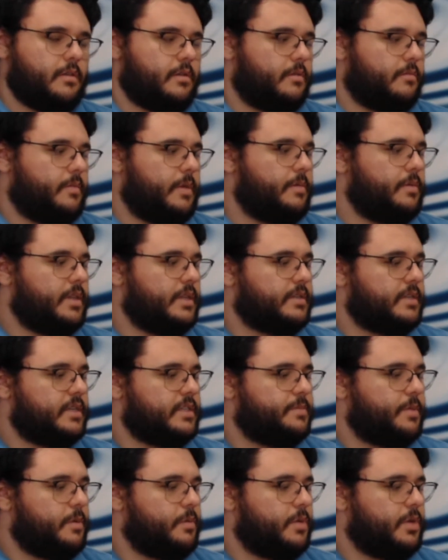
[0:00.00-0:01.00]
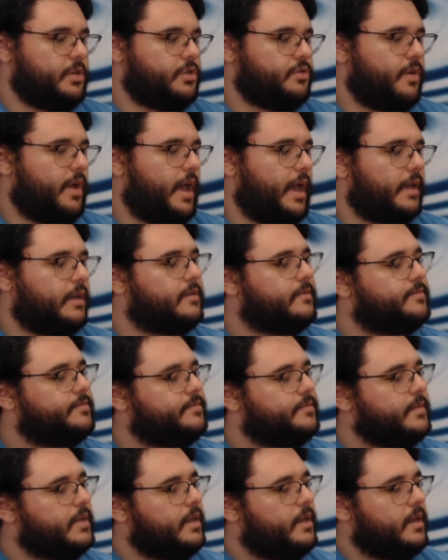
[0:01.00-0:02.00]
Maybe that's an experiment we could try.
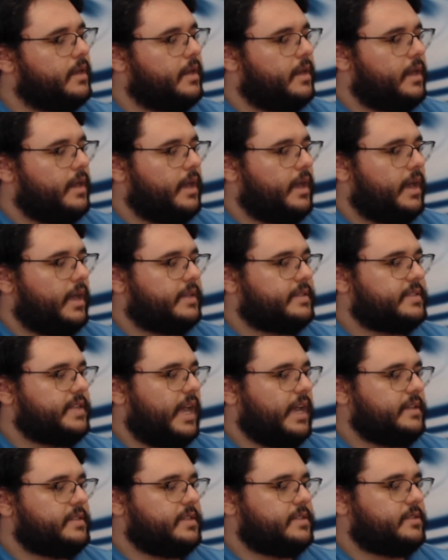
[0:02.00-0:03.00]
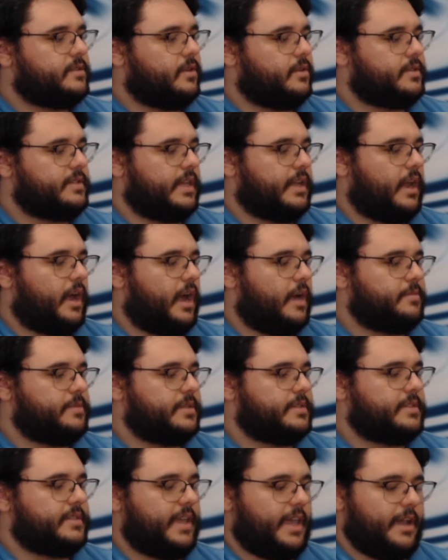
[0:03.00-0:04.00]
A scientist looks at
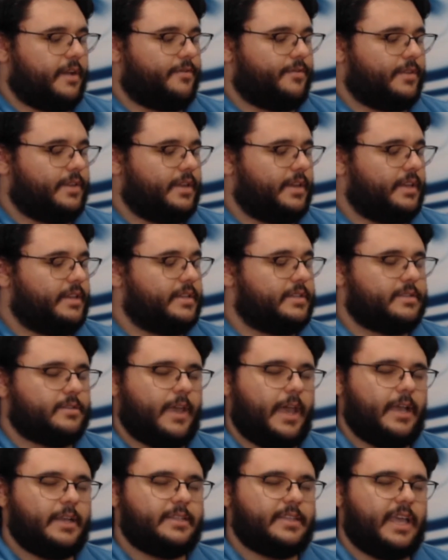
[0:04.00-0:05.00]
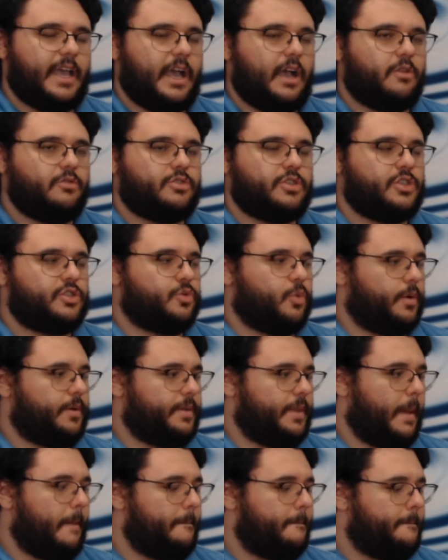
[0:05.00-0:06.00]
objects carefully and decides how to sort
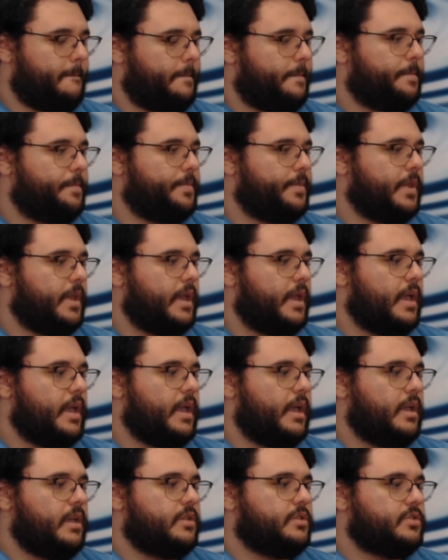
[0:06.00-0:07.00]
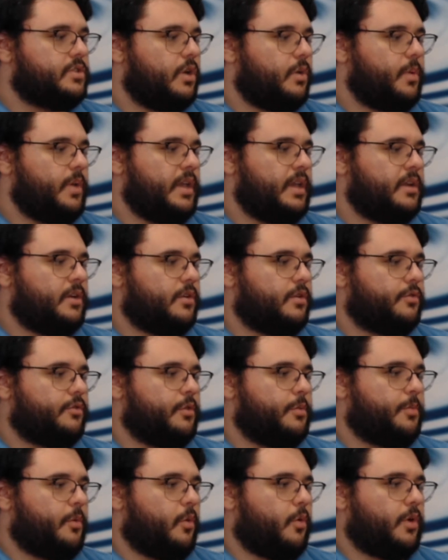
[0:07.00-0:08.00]
them. Zoe and her
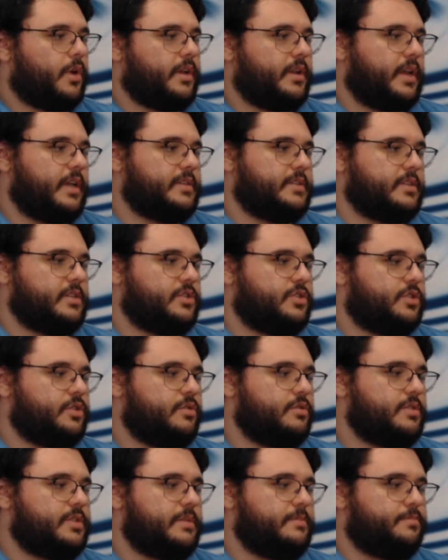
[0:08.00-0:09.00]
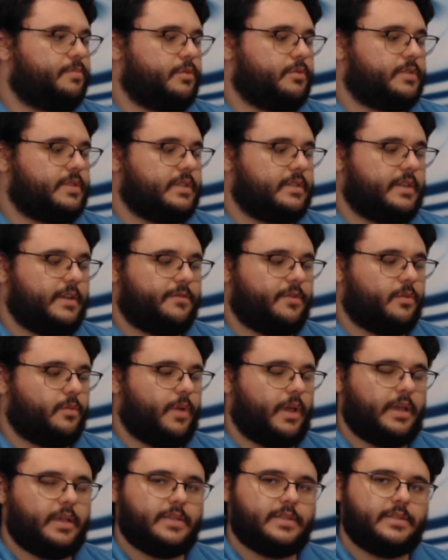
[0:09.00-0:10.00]
group organize the shoes and boots in different
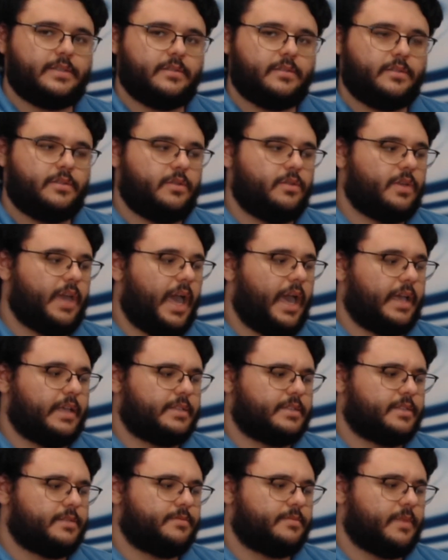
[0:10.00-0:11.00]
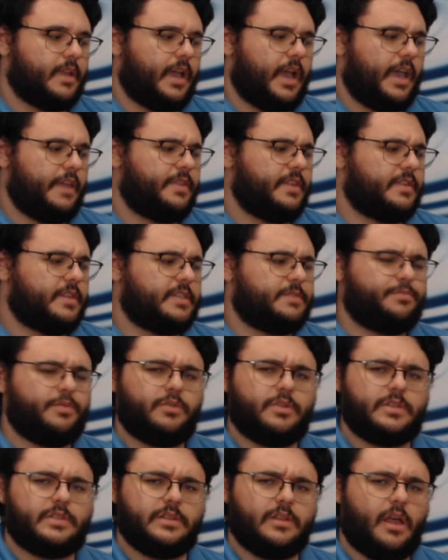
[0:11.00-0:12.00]
ways. You guys, I think this boot
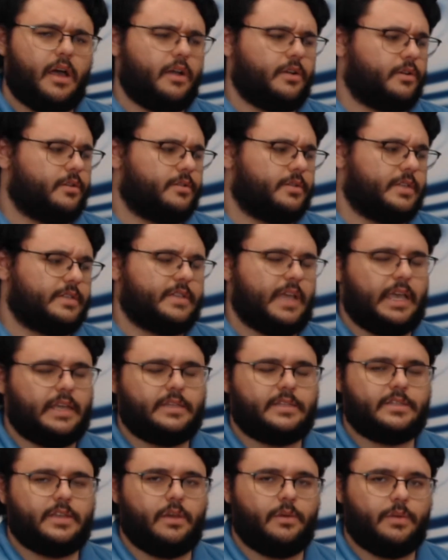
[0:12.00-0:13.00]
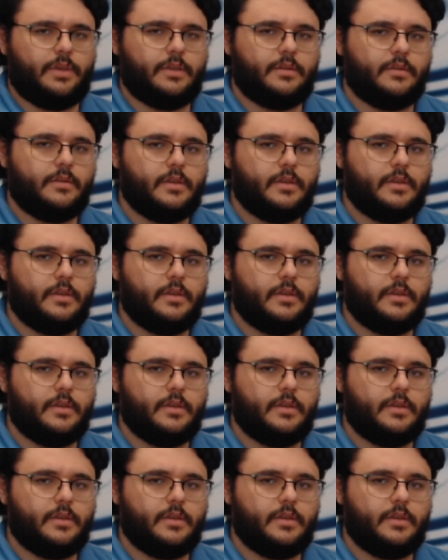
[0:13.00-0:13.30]
is longer, decides Zoe.